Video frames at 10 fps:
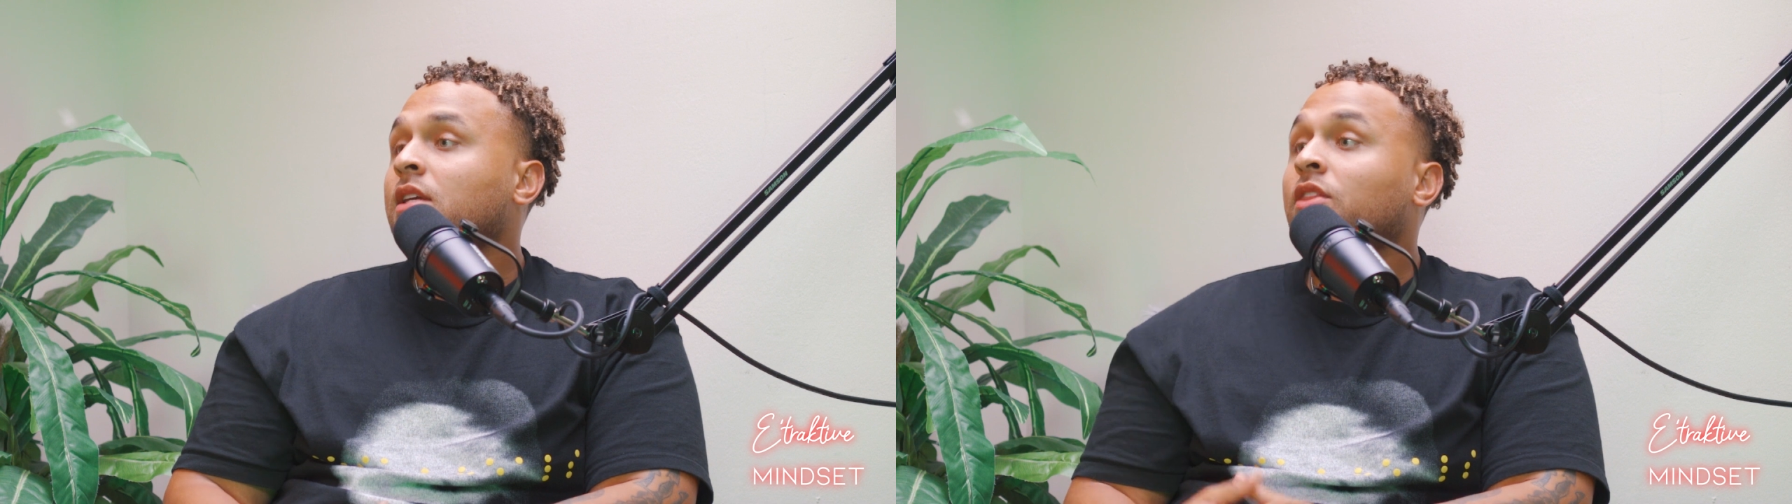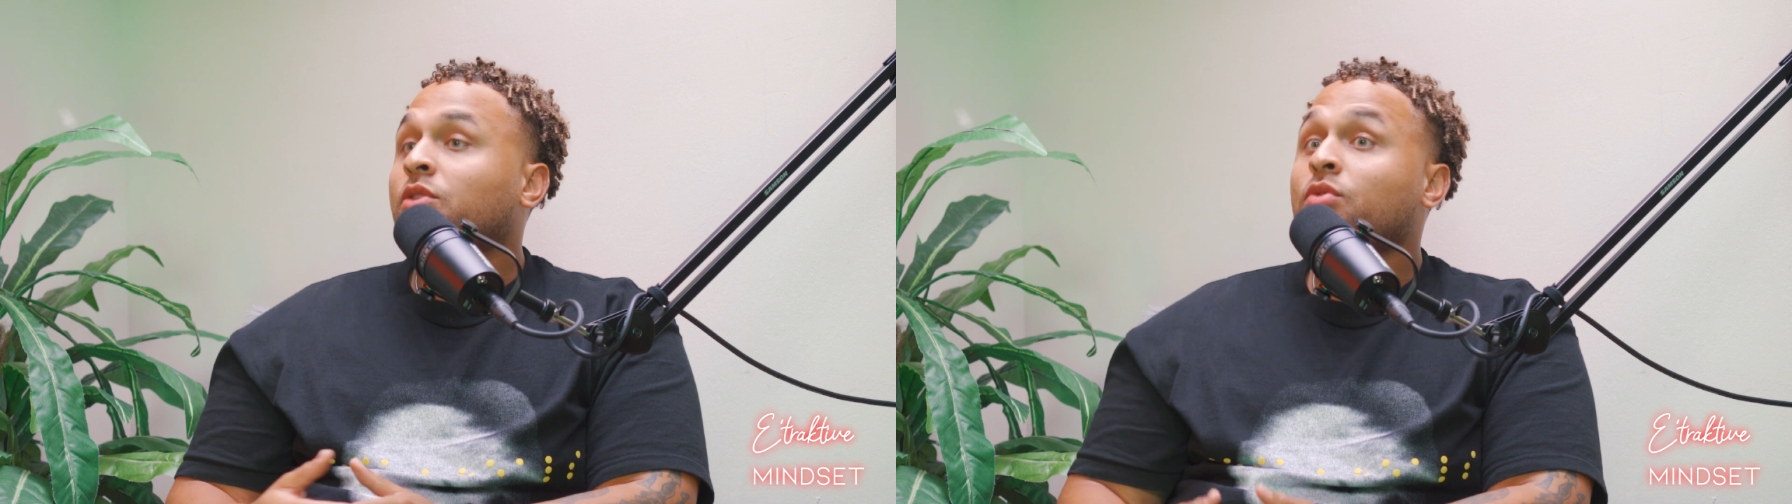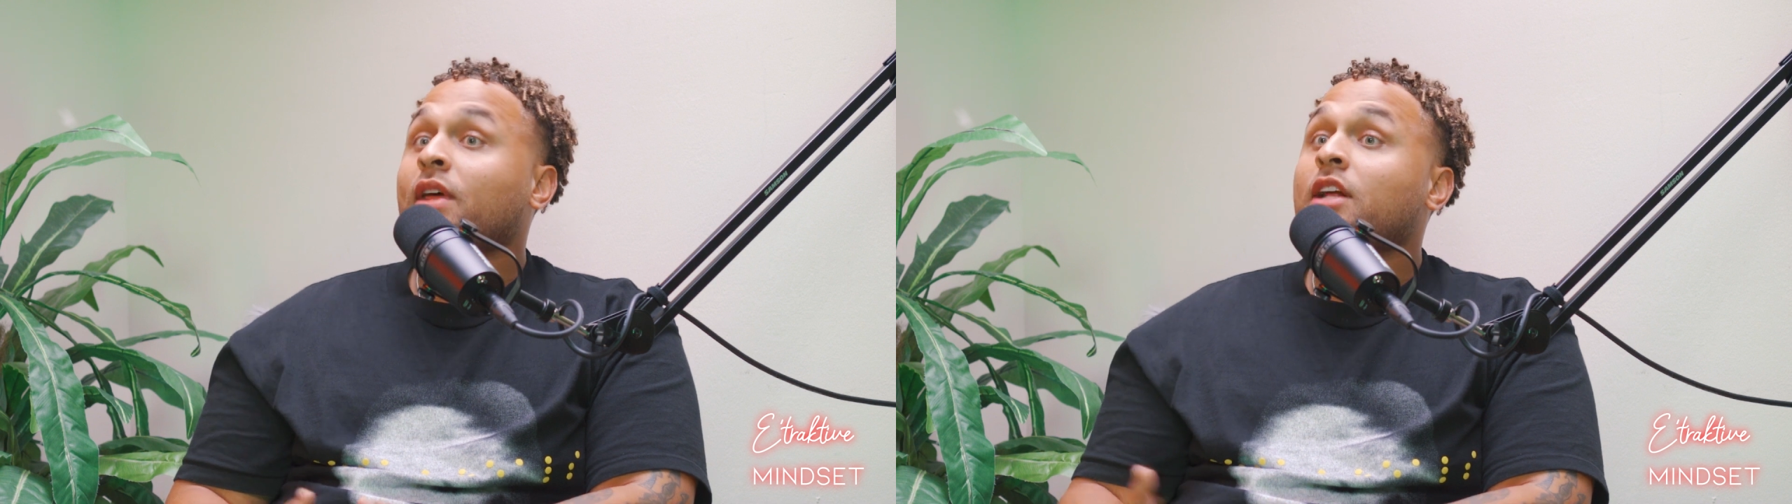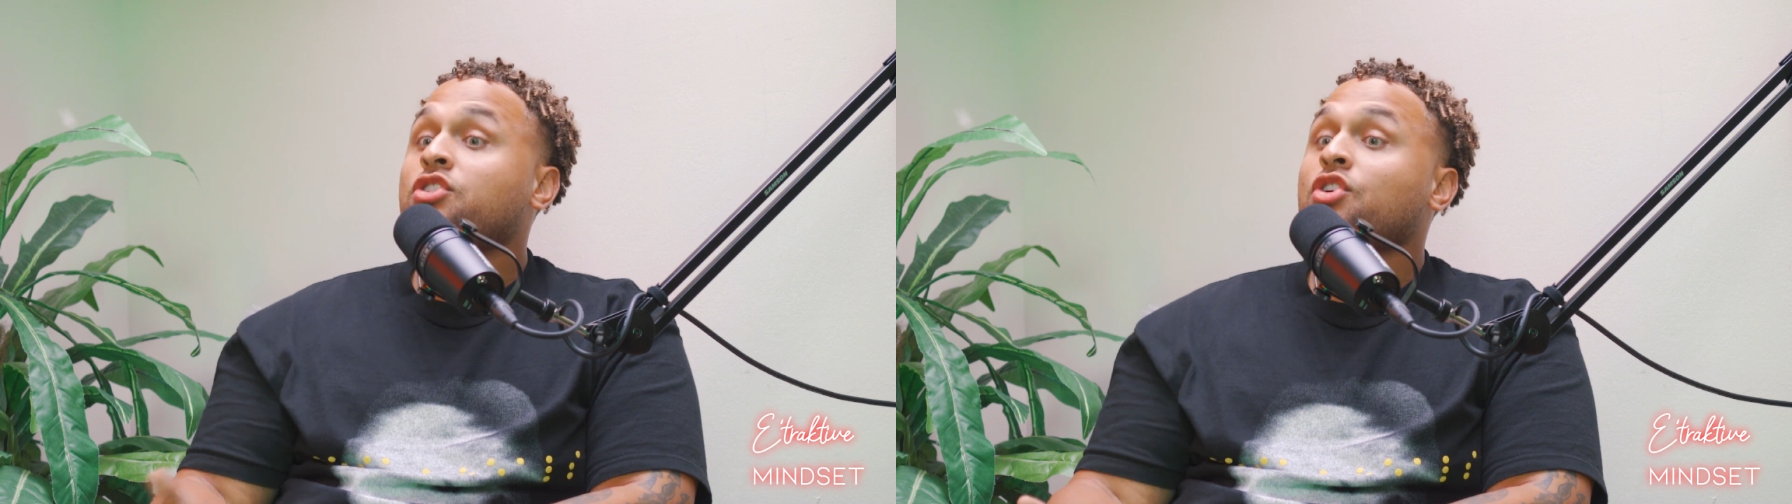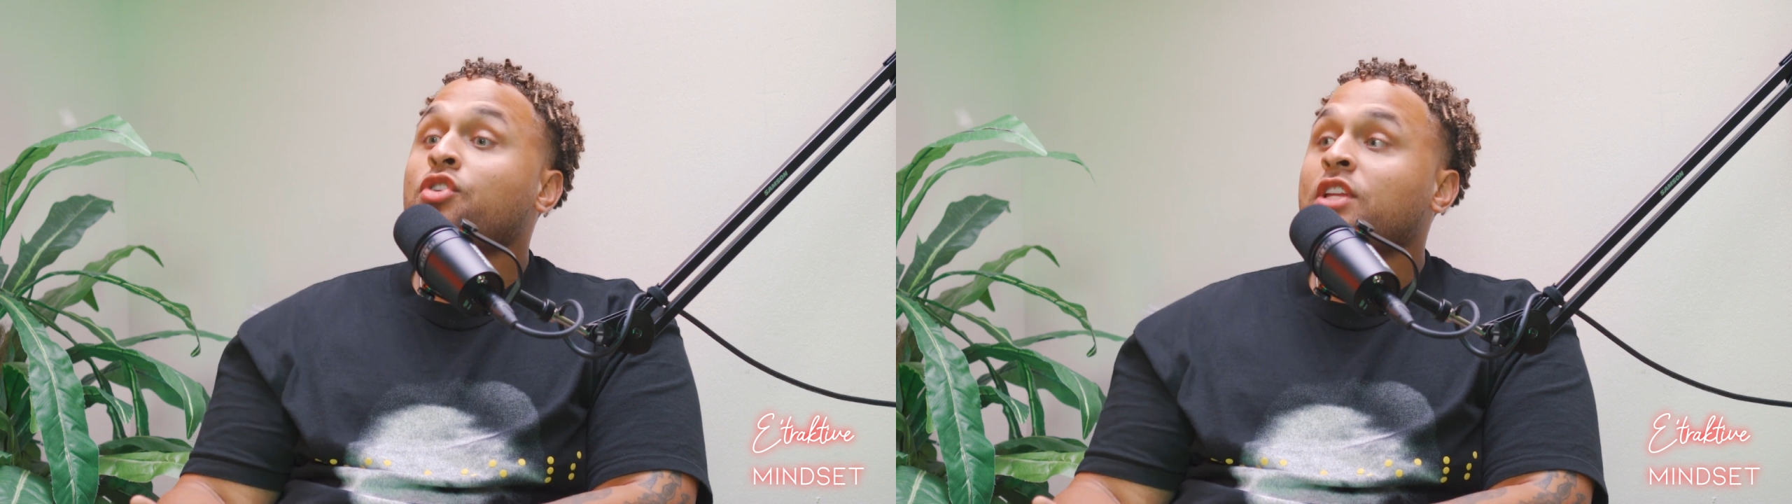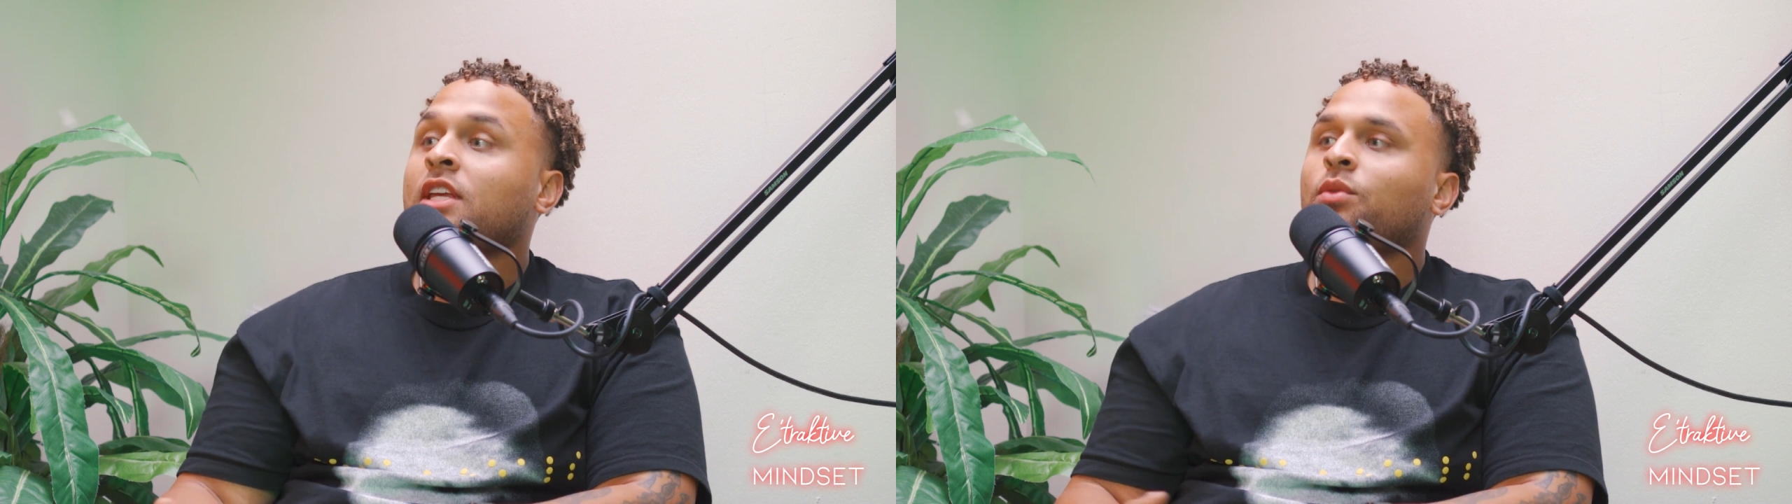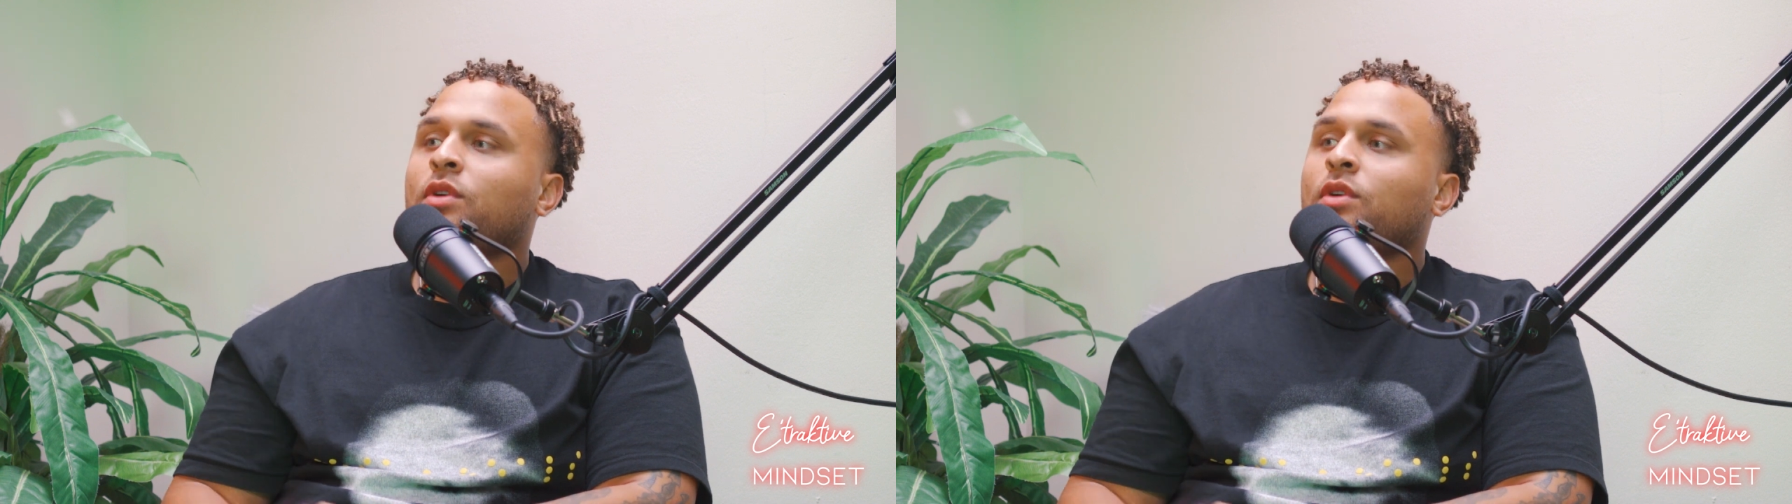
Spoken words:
And through that journey,